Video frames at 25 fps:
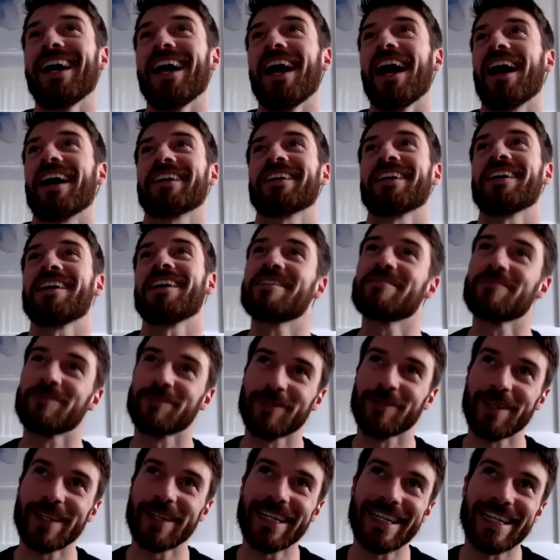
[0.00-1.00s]
can't
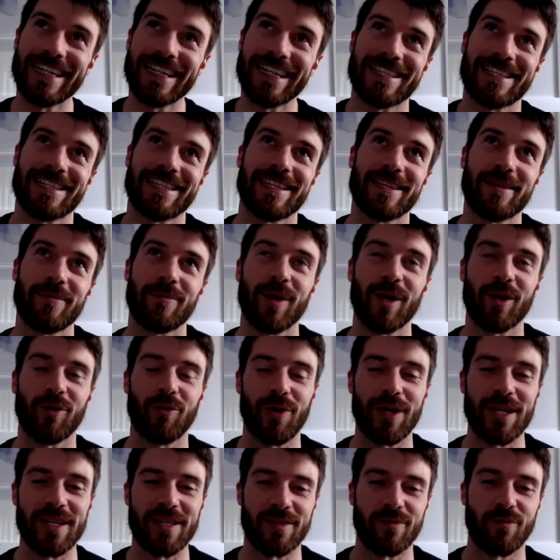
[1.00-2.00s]
really see a big
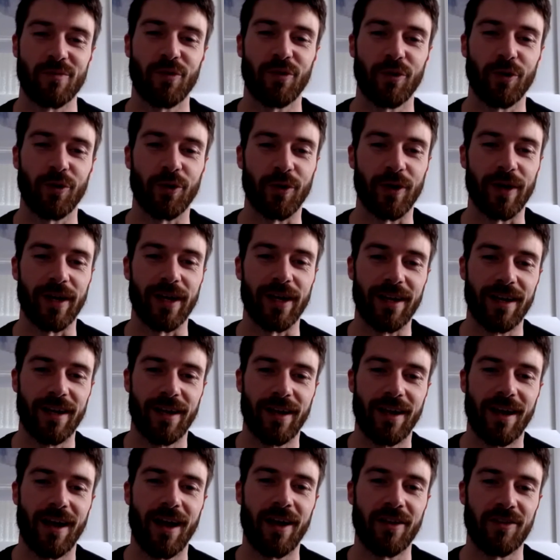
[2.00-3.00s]
reason for it
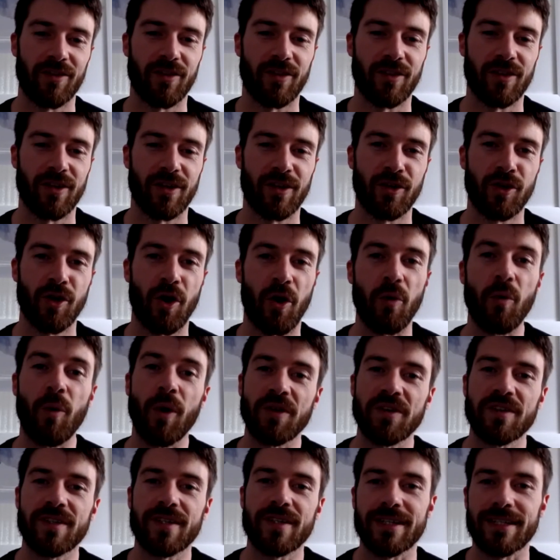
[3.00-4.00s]
other than not
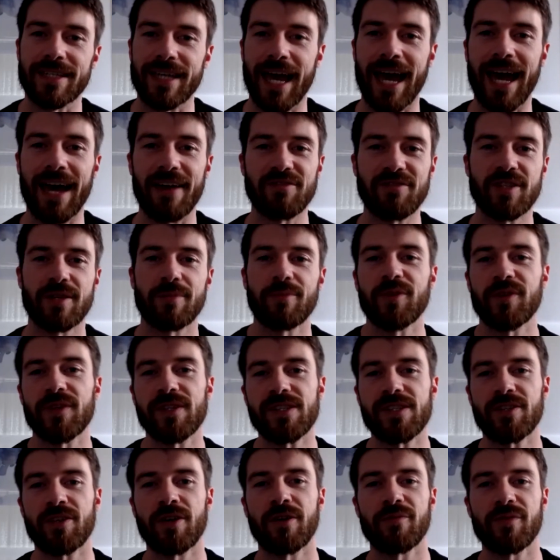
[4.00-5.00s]
wanting to have some of
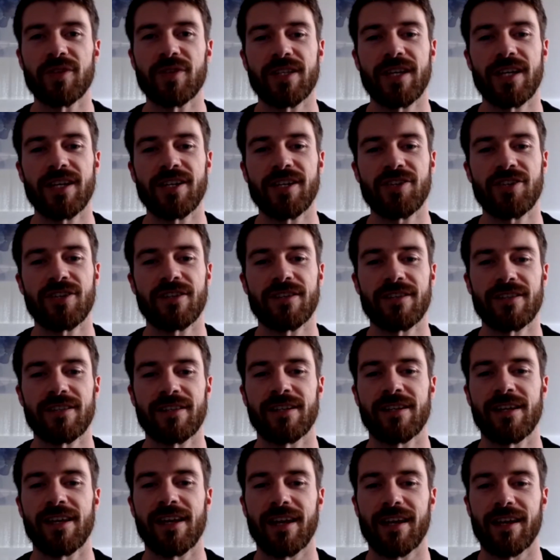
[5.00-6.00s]
these conversations
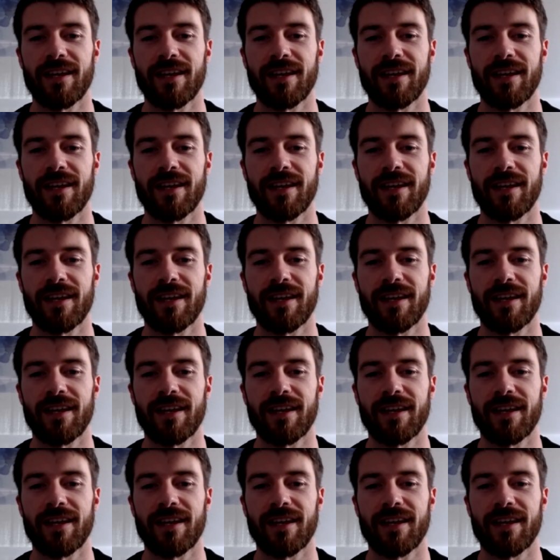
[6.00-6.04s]
and it